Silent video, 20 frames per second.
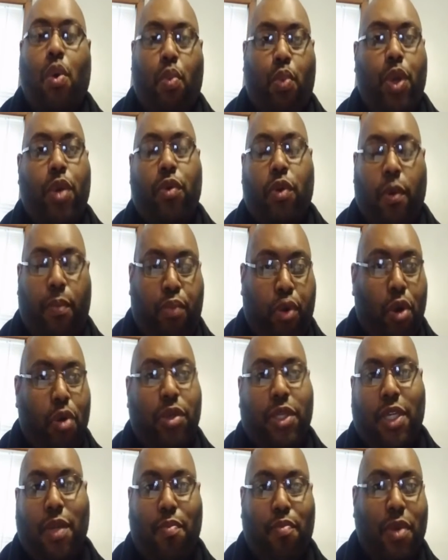we would
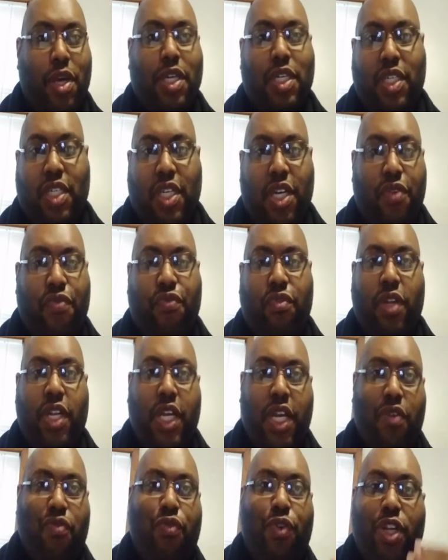approach it much
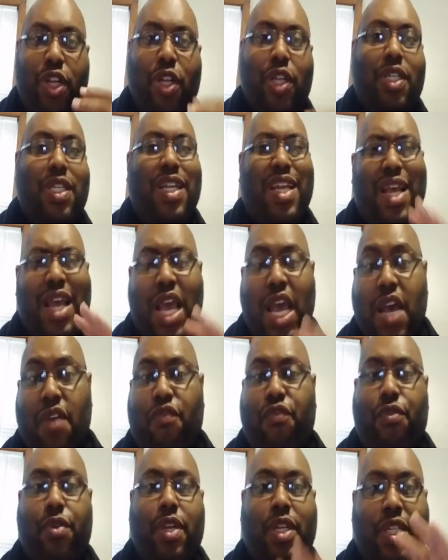differently if we looked at
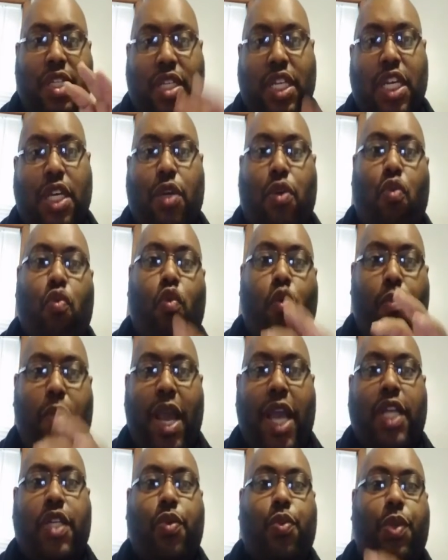every single
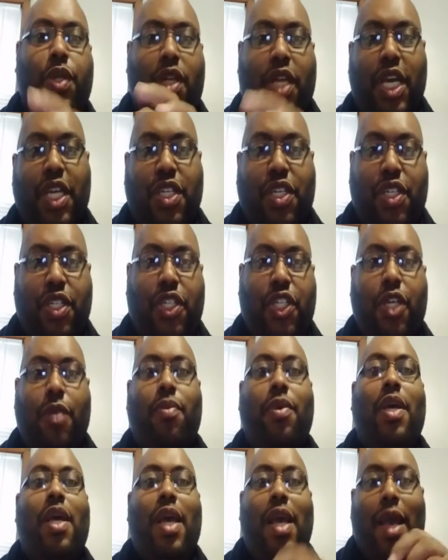romantic
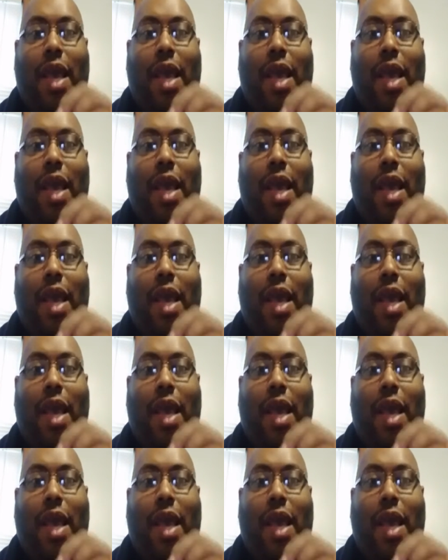relationship